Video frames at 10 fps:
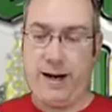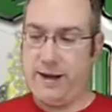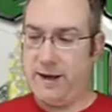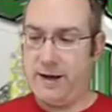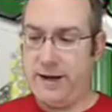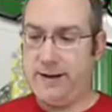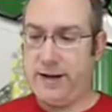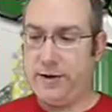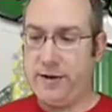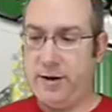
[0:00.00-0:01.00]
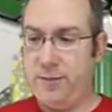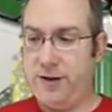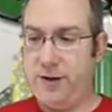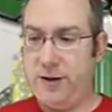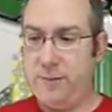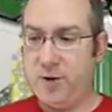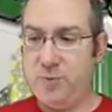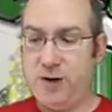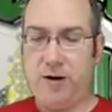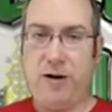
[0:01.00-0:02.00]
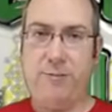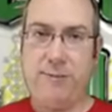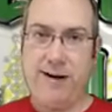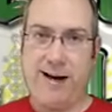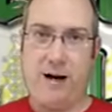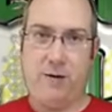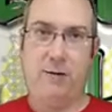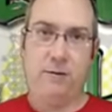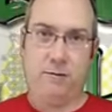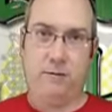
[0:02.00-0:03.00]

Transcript: and I think it's actually going to be a much better cup now